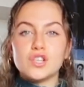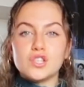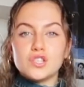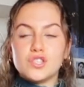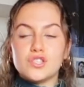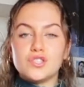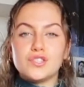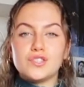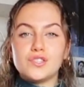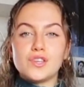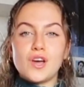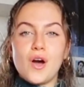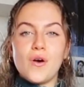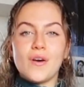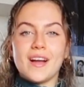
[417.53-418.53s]

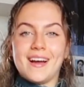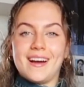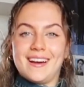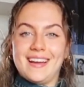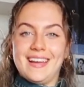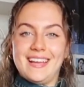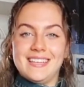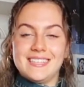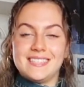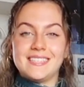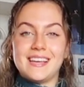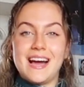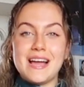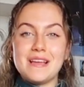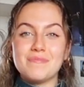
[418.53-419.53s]
So guys,
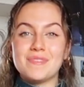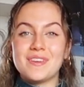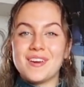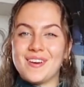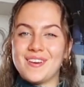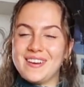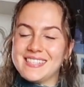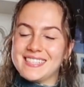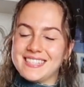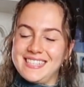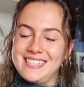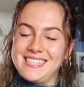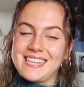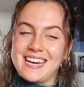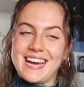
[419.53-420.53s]
I'm
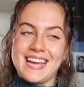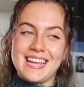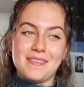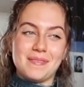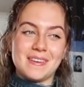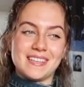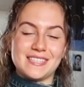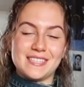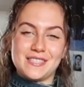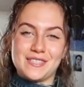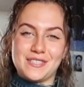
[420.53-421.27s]
currently dying because it's